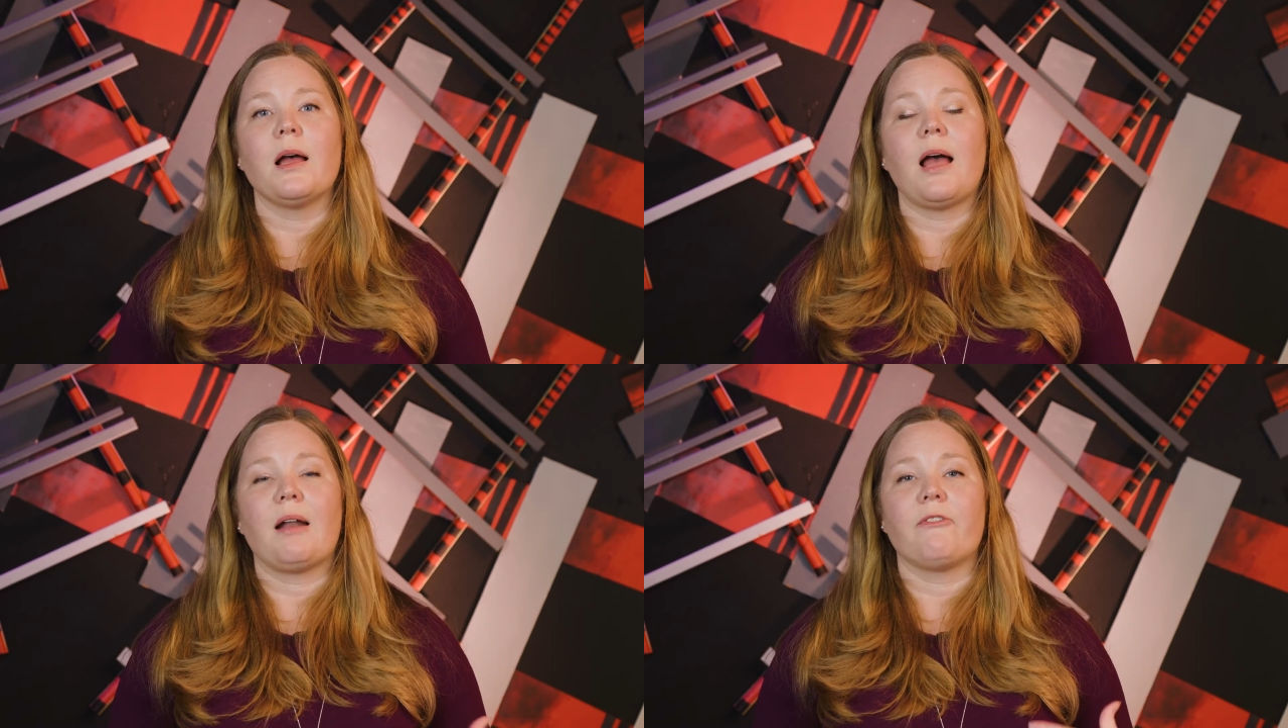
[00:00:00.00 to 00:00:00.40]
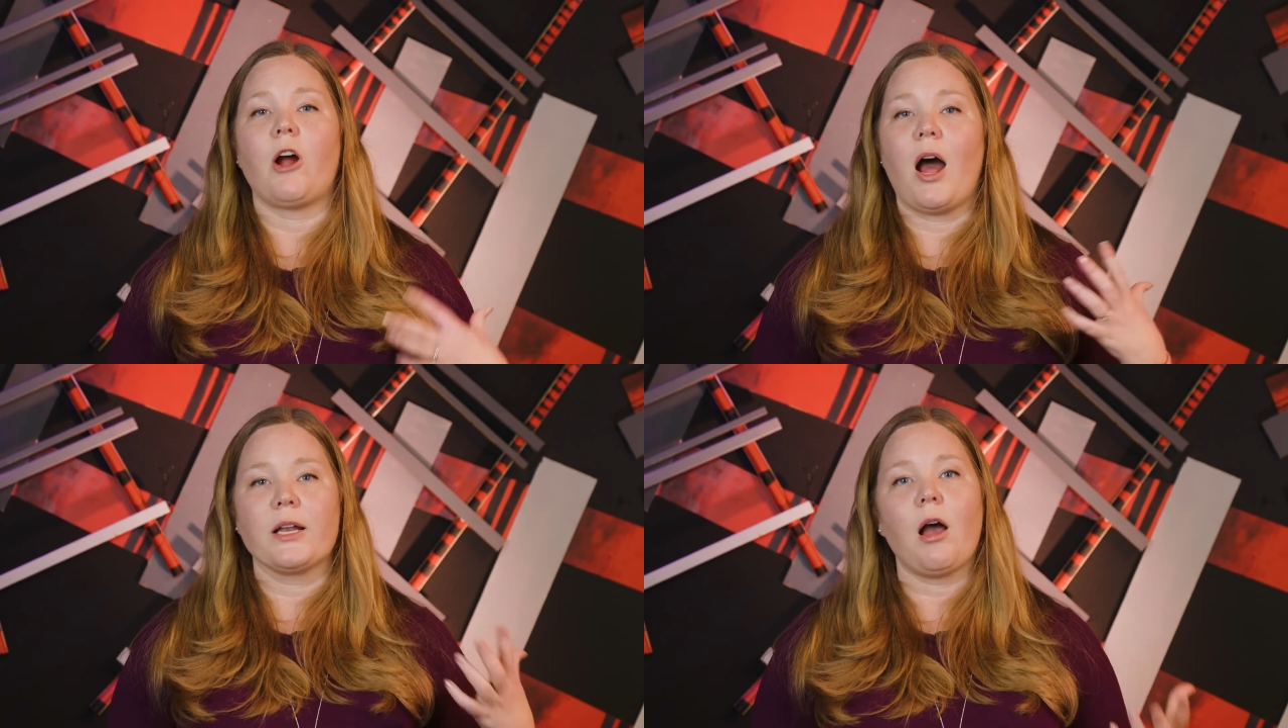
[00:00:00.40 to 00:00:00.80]
had
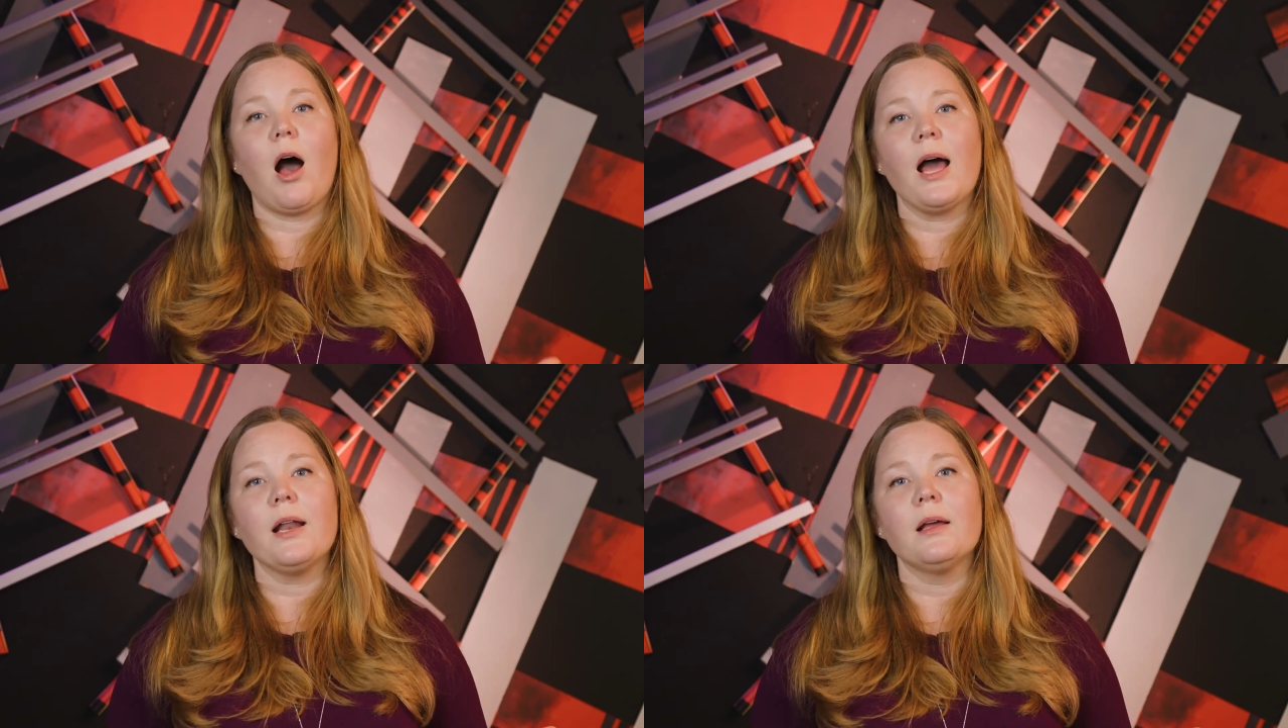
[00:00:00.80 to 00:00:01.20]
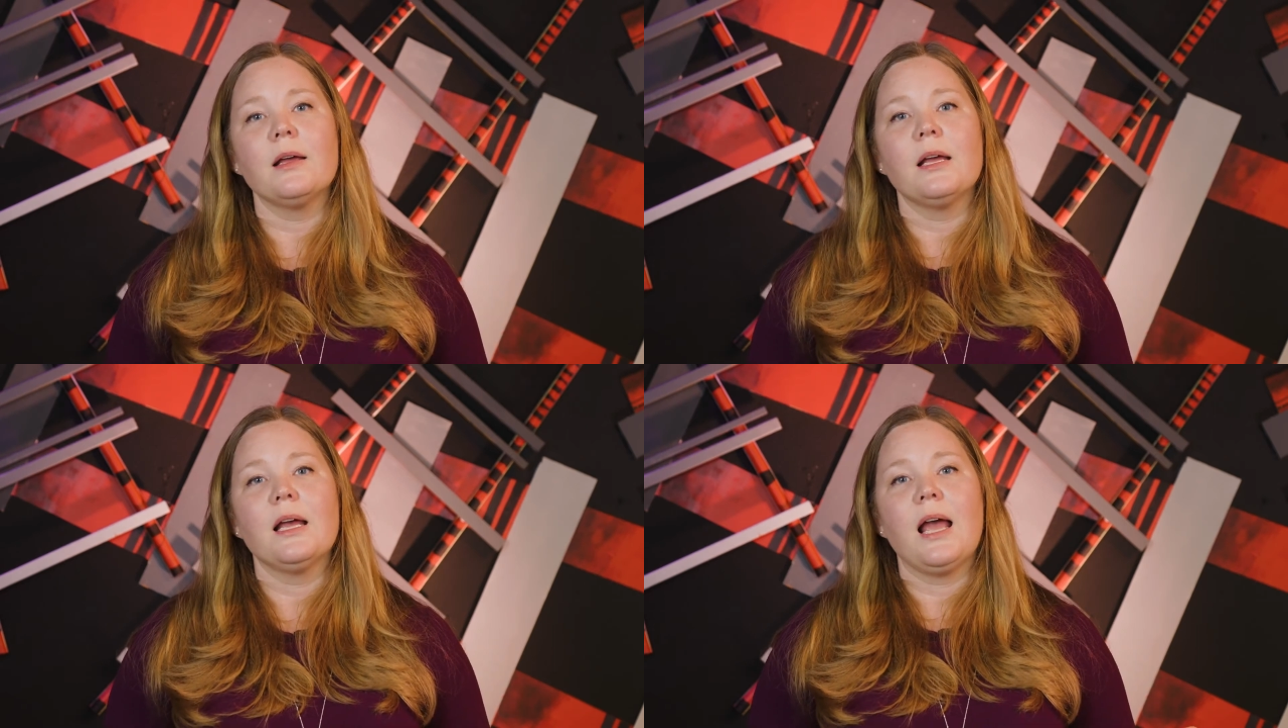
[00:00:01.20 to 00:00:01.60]
forgotten God
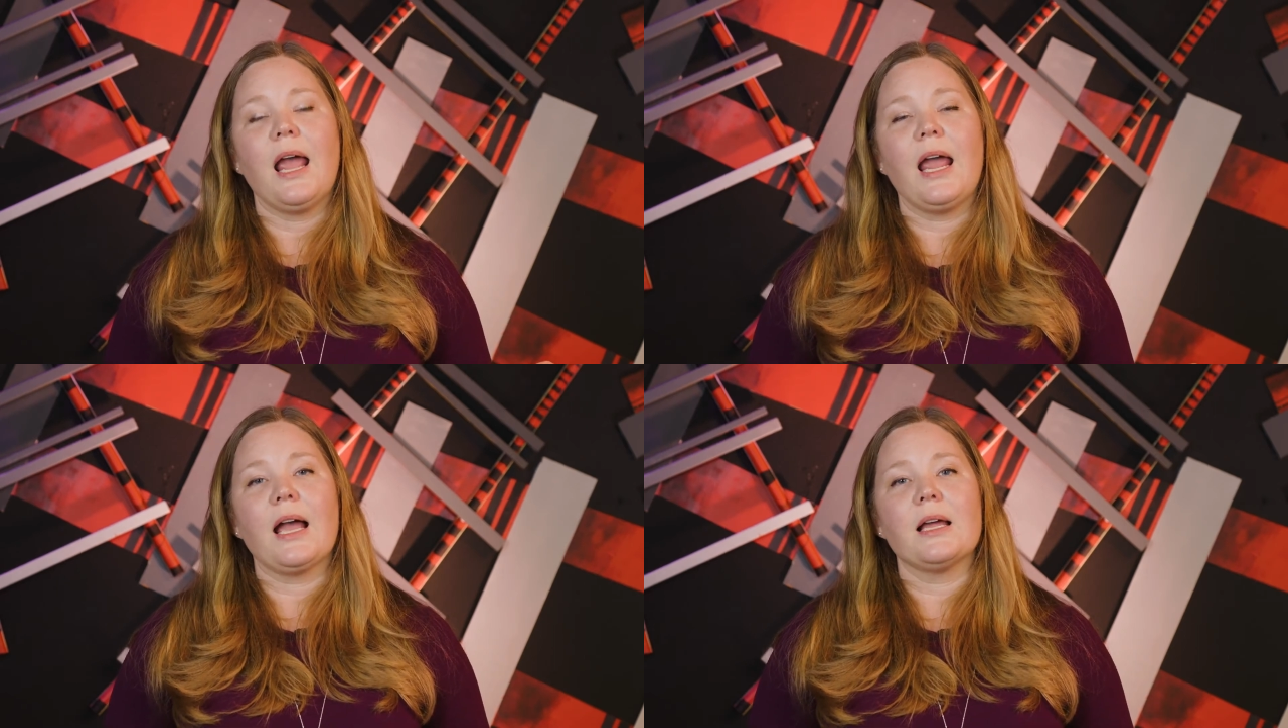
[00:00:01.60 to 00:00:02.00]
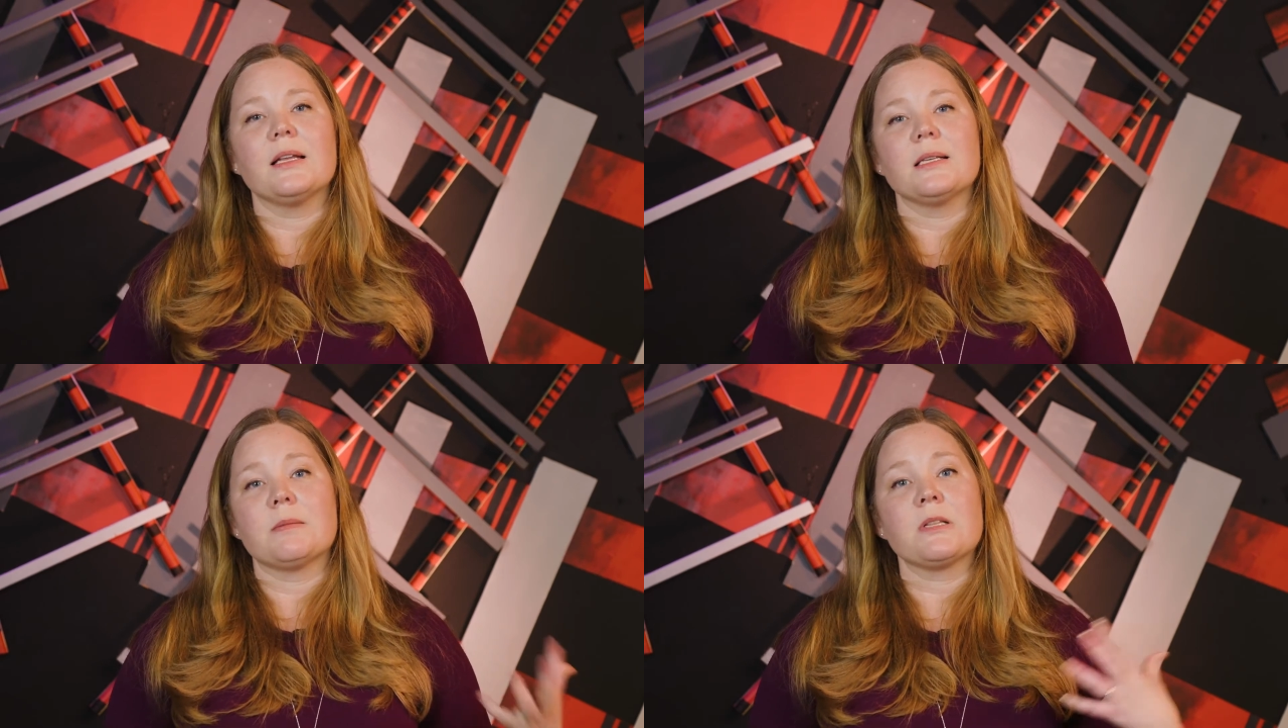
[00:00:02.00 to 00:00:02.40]
and
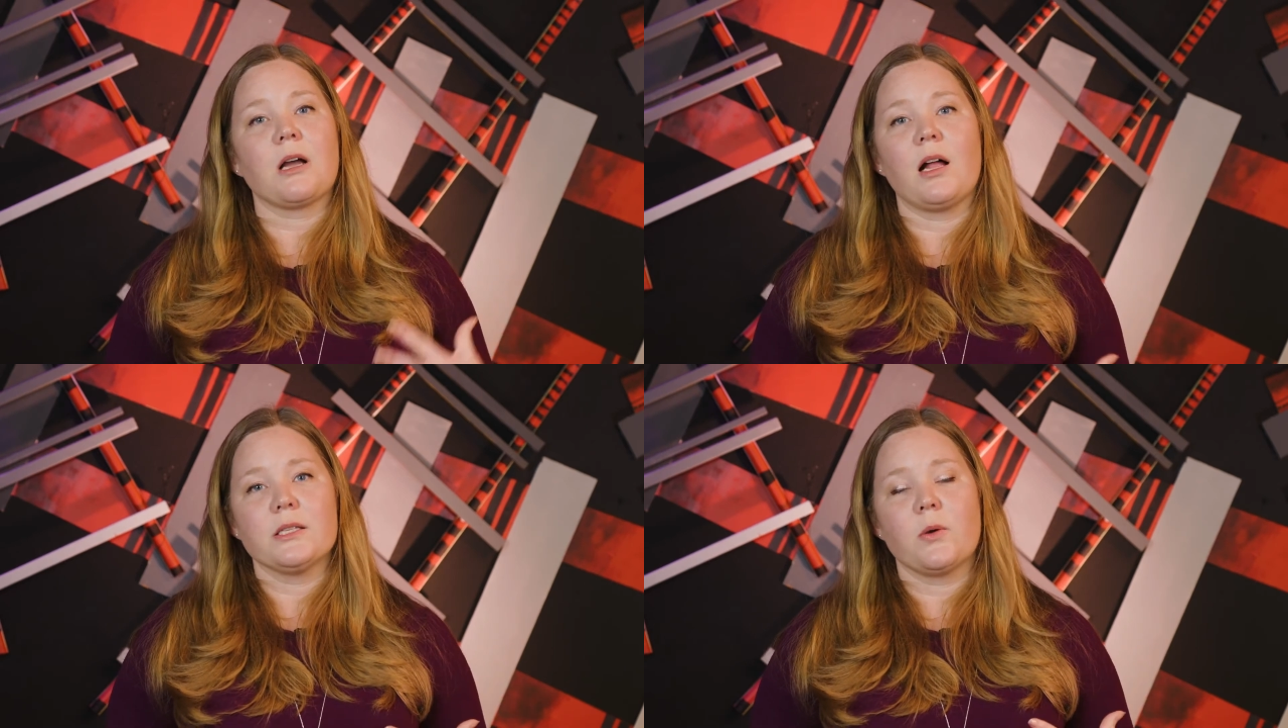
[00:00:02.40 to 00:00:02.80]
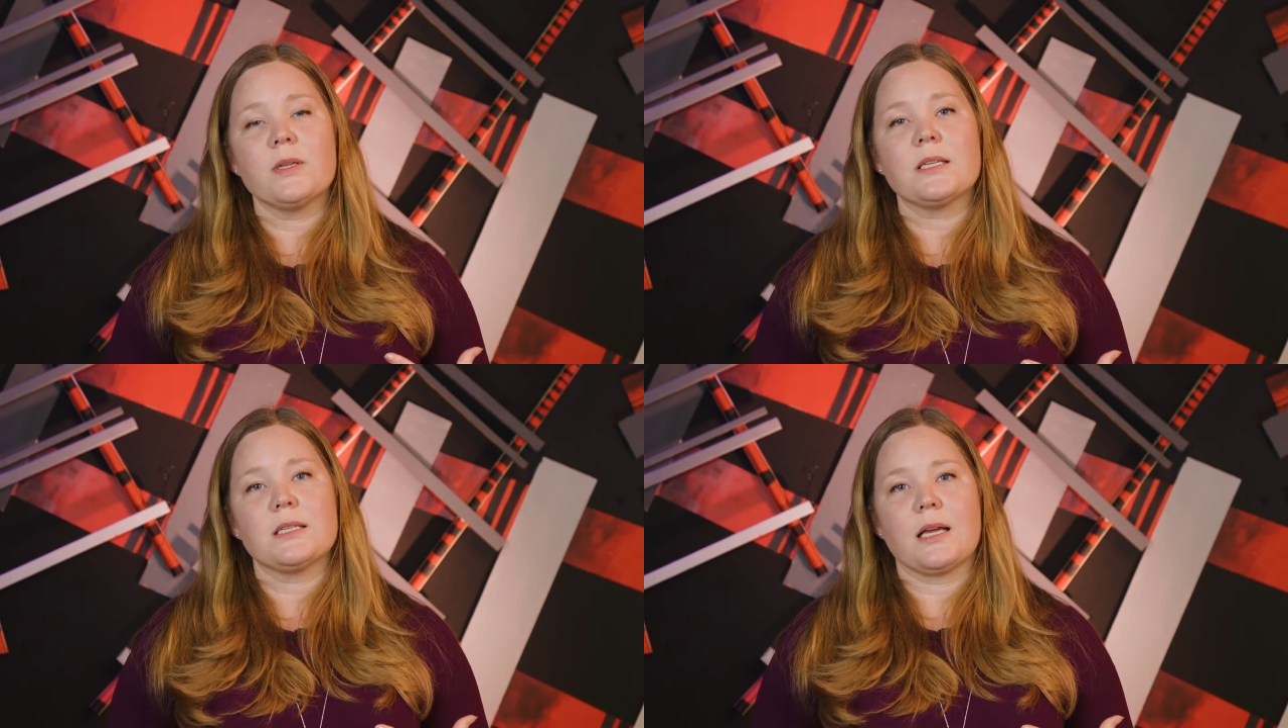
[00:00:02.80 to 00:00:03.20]
some of the
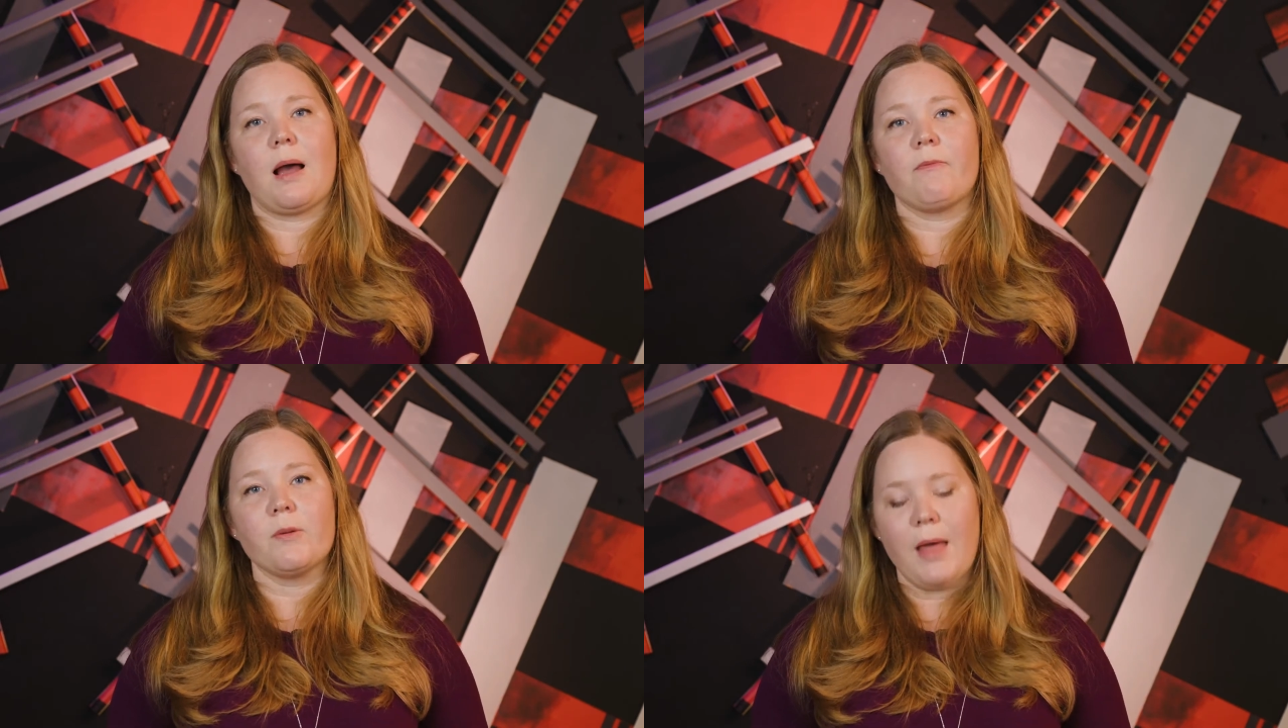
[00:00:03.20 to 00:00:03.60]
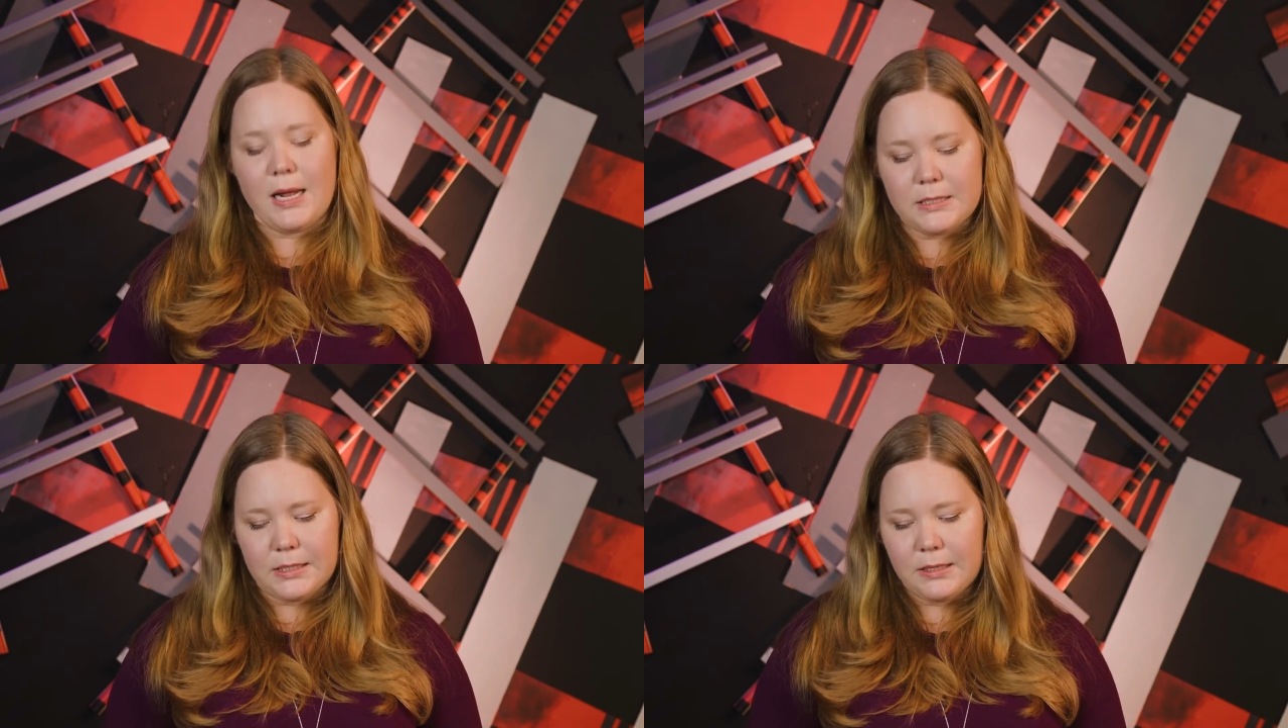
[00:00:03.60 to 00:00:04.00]
consequences that come from
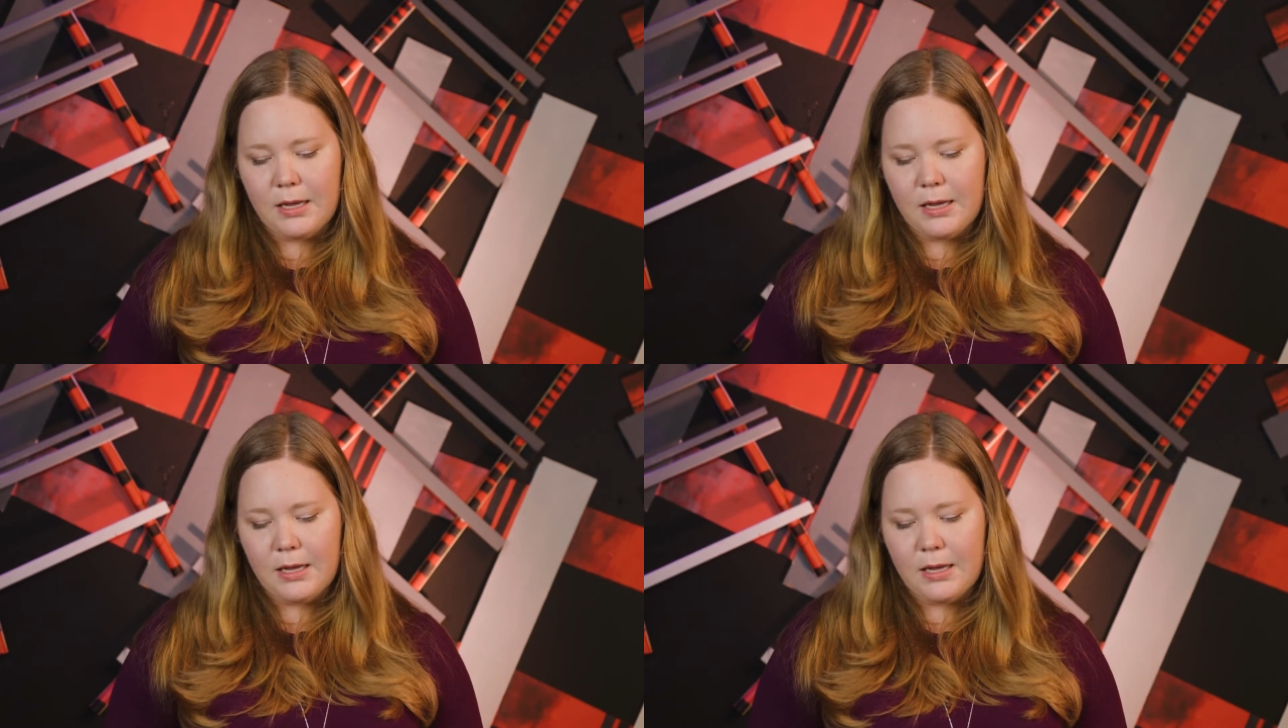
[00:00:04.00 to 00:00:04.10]
that.